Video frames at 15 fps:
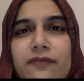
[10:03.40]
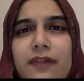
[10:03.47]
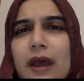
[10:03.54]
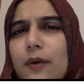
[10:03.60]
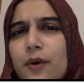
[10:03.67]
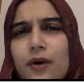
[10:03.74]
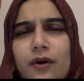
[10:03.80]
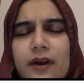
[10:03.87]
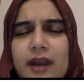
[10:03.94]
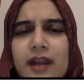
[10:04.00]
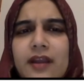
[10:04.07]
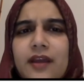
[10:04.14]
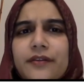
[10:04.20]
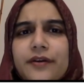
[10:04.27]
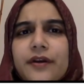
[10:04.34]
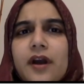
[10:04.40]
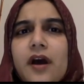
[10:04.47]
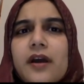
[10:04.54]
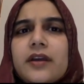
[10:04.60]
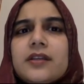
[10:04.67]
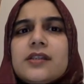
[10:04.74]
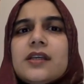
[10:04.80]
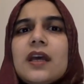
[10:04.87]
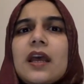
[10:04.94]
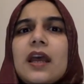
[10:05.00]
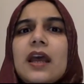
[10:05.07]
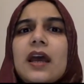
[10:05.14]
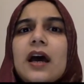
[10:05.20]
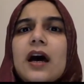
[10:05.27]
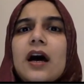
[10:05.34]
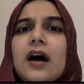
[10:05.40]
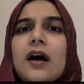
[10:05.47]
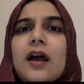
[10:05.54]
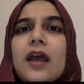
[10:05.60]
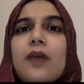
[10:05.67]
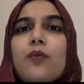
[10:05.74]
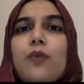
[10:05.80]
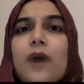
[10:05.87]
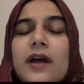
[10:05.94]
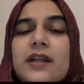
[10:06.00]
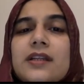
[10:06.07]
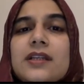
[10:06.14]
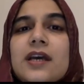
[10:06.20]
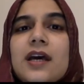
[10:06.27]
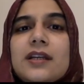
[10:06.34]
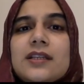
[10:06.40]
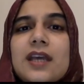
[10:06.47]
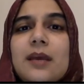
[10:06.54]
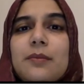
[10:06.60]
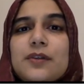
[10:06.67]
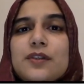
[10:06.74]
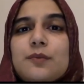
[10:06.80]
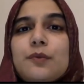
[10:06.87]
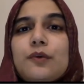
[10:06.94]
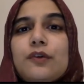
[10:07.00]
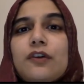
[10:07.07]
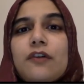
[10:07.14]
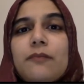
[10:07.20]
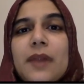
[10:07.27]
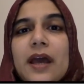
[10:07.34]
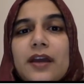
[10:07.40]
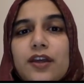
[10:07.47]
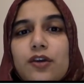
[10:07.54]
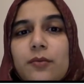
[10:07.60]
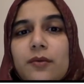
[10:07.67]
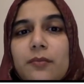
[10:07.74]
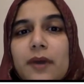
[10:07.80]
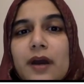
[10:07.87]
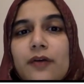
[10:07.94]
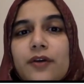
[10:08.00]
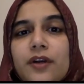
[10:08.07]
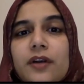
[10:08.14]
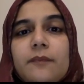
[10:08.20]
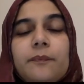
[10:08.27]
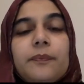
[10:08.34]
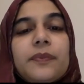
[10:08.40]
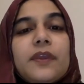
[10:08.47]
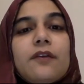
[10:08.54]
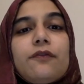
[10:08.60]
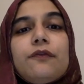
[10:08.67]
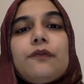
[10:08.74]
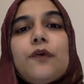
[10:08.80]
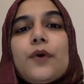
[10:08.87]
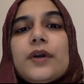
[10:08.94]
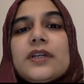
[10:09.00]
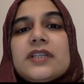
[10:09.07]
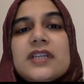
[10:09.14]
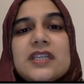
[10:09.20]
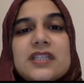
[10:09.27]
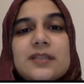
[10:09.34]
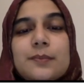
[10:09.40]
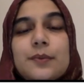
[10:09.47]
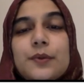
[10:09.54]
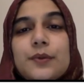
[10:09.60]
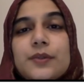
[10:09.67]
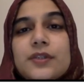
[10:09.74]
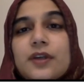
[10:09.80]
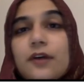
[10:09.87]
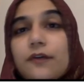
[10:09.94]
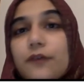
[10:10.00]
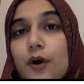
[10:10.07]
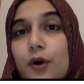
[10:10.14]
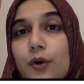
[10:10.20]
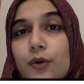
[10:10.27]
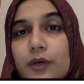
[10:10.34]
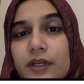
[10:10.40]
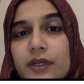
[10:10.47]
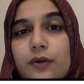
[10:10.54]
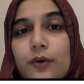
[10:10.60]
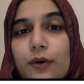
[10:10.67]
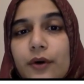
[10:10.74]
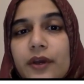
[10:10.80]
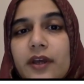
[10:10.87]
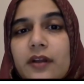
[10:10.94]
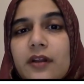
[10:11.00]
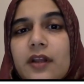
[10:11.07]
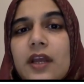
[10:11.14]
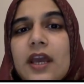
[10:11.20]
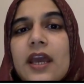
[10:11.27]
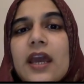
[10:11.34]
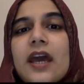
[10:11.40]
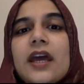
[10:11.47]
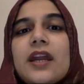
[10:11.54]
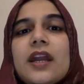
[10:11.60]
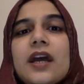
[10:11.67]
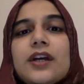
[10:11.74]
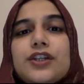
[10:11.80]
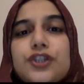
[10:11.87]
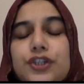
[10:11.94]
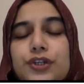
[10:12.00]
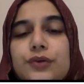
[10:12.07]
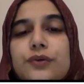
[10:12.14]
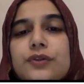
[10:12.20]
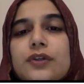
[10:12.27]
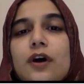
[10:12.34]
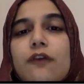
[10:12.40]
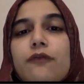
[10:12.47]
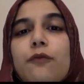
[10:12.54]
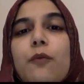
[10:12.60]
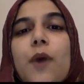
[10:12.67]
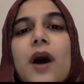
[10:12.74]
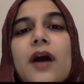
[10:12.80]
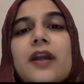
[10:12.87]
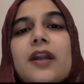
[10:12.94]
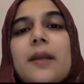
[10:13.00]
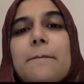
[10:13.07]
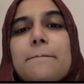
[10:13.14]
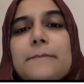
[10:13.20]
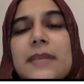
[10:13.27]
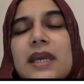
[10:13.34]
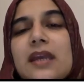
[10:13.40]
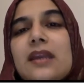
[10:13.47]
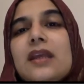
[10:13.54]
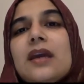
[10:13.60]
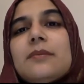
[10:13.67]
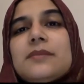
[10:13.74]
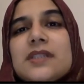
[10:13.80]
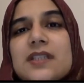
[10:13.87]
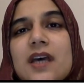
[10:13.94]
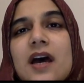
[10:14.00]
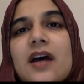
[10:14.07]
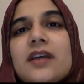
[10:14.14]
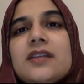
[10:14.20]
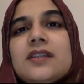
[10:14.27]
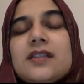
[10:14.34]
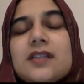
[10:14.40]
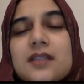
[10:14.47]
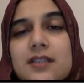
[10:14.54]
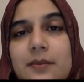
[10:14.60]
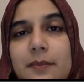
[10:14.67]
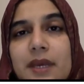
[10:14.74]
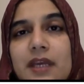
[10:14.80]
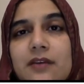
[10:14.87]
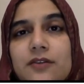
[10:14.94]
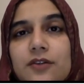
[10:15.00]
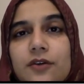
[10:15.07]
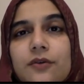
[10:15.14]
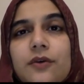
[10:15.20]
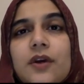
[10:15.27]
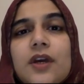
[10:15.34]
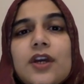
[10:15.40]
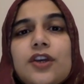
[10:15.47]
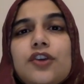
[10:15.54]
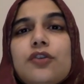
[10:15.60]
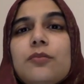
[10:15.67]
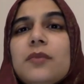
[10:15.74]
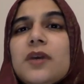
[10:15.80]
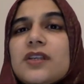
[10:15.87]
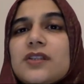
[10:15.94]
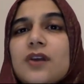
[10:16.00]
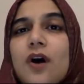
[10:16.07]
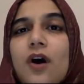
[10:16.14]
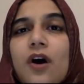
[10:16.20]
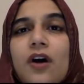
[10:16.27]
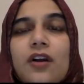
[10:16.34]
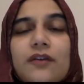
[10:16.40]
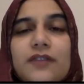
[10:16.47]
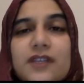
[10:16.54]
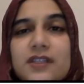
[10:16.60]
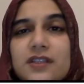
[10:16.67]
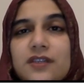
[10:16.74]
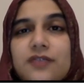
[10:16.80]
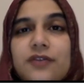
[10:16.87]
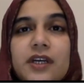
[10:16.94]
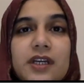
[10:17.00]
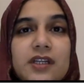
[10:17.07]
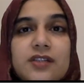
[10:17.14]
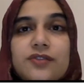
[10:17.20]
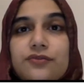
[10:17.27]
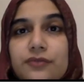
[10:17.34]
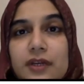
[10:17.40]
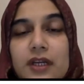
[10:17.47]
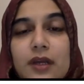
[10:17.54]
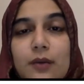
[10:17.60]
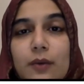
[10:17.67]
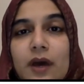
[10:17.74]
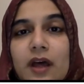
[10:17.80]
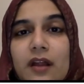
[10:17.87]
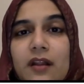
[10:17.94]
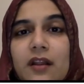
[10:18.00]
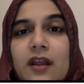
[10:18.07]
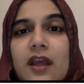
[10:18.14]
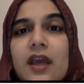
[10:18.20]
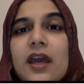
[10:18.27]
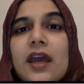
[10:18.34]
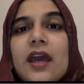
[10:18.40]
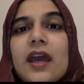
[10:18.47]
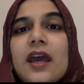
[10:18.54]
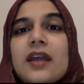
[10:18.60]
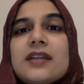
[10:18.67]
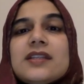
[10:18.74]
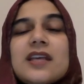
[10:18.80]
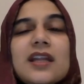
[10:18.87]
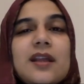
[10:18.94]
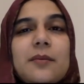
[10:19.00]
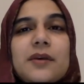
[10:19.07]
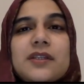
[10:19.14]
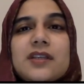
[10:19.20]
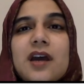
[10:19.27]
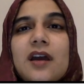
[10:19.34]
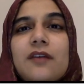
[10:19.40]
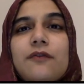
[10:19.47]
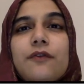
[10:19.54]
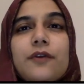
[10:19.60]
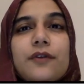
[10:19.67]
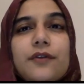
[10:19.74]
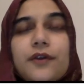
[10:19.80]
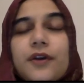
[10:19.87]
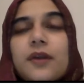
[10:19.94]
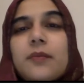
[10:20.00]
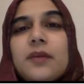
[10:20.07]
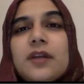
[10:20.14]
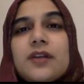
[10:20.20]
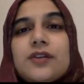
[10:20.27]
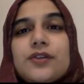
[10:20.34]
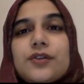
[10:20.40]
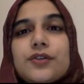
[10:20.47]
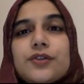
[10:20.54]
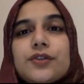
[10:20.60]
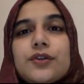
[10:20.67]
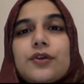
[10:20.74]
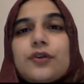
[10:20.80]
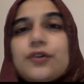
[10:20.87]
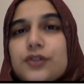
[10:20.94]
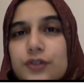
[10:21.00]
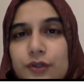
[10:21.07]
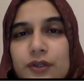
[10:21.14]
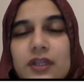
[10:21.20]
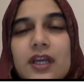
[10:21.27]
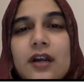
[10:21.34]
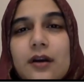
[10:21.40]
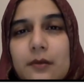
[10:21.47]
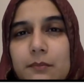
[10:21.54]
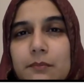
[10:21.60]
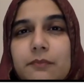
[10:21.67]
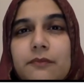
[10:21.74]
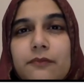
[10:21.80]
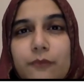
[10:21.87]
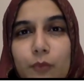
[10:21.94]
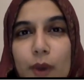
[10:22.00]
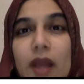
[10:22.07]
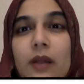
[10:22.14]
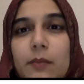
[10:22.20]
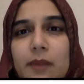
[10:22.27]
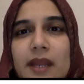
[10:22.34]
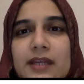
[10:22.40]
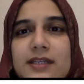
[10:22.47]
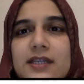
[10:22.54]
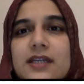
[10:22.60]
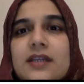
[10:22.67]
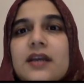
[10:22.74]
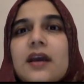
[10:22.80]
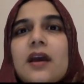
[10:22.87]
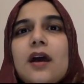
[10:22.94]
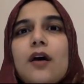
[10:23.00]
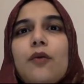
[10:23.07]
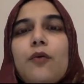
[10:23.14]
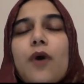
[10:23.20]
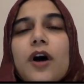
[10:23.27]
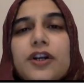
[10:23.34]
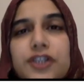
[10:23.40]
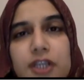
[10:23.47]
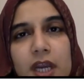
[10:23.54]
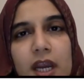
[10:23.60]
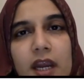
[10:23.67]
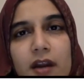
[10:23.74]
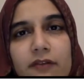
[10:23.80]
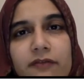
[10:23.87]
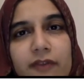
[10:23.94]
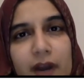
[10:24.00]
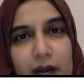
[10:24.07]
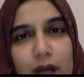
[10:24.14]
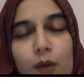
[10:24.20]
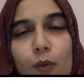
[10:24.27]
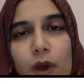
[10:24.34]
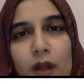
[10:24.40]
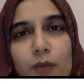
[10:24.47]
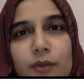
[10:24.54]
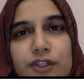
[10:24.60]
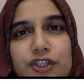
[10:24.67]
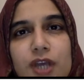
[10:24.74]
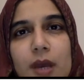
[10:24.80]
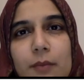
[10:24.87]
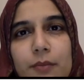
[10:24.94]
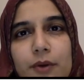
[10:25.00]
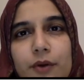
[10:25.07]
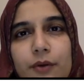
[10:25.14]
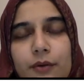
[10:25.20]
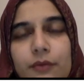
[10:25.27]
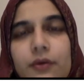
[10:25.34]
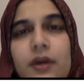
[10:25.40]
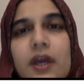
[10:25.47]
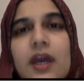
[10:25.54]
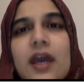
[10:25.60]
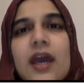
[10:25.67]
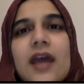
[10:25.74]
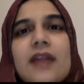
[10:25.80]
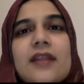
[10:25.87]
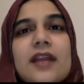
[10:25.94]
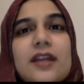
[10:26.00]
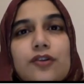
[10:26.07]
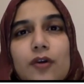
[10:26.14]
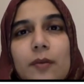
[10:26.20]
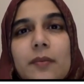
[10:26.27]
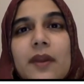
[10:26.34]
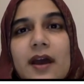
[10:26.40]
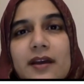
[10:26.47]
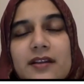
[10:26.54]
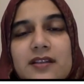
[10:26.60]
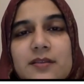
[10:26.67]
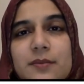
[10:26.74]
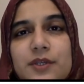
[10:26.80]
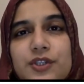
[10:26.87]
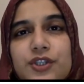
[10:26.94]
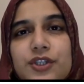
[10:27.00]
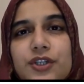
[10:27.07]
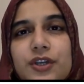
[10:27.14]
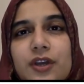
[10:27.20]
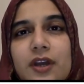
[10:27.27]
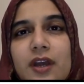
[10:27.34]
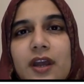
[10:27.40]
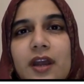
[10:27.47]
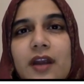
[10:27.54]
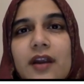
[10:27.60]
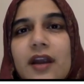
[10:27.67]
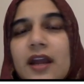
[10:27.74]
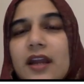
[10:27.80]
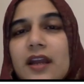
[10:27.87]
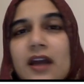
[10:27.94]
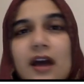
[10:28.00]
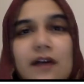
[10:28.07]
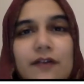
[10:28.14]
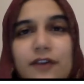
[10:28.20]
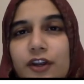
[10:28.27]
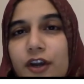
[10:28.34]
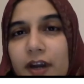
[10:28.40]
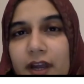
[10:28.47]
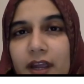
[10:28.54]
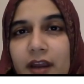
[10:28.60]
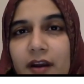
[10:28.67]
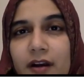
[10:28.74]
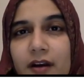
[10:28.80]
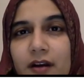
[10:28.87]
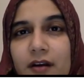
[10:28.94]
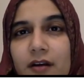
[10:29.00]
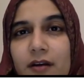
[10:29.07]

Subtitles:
flour, or any other kind, and 1 tablespoon of black cumin powder, 4 teaspoons of coconut oil, and a juice of 1 medium-sized tomato. You mix all of these ingredients really well and set them aside for 30 minutes or so they're well blended. Wash hair very well with shampoo, and then you apply this mixture to your hair and cover your hair